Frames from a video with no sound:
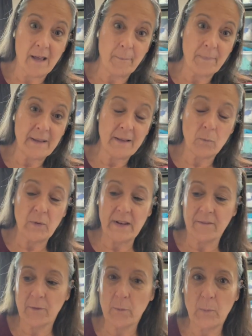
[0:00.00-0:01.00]
in
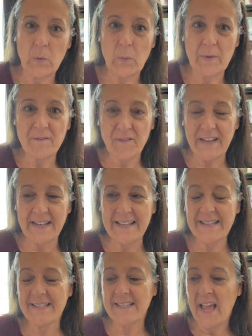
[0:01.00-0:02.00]
whatever, we were in
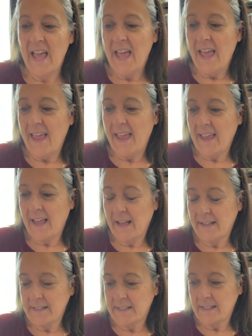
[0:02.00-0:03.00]
Phoenix,
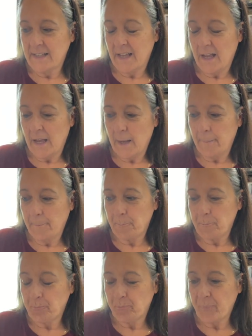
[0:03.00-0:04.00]
and
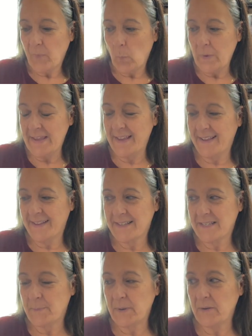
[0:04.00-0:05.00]
we
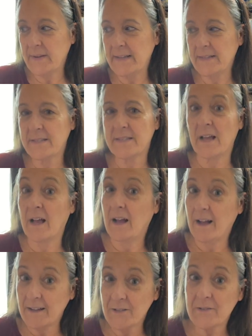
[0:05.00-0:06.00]
experienced
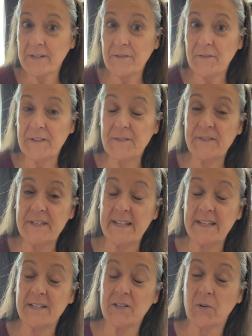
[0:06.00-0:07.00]

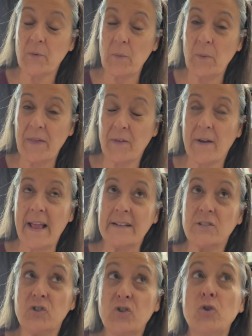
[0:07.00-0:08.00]
115-degree weather.
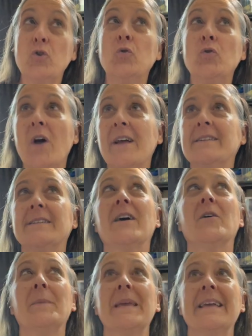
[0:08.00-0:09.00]
And do not
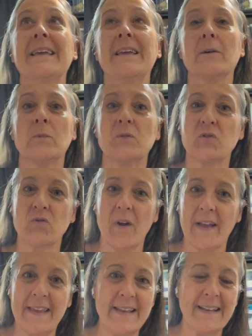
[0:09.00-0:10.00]
tell me it was
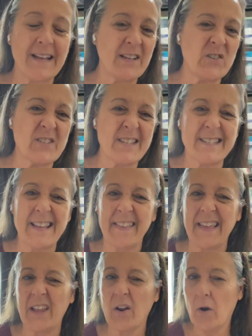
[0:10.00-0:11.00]
dry heat. I used to say
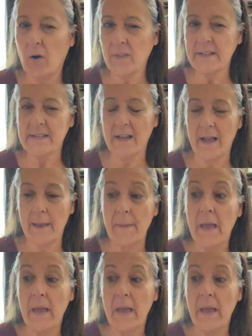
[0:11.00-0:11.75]
that all the time.